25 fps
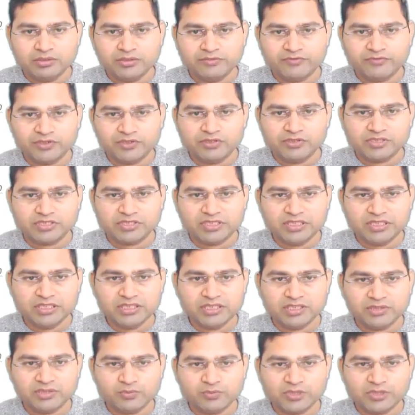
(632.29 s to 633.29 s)
If you'll
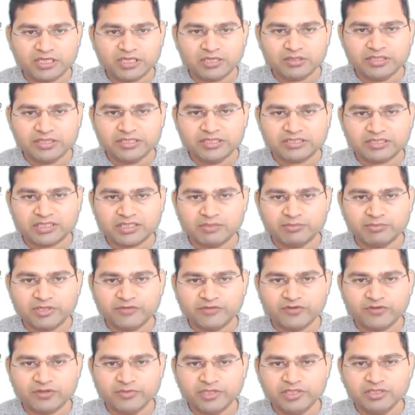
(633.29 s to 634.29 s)
see, it will co it's coming
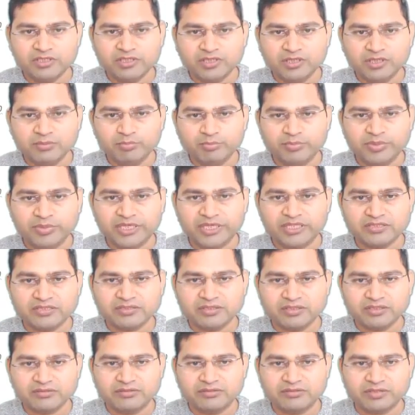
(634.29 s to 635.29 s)
from the
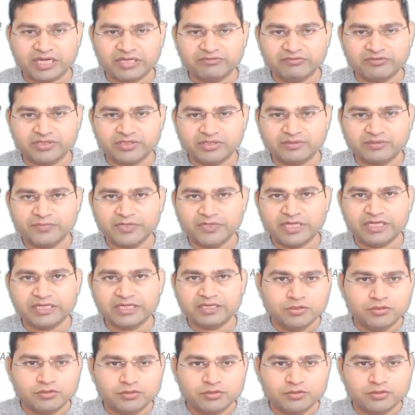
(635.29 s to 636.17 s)
base driver, right?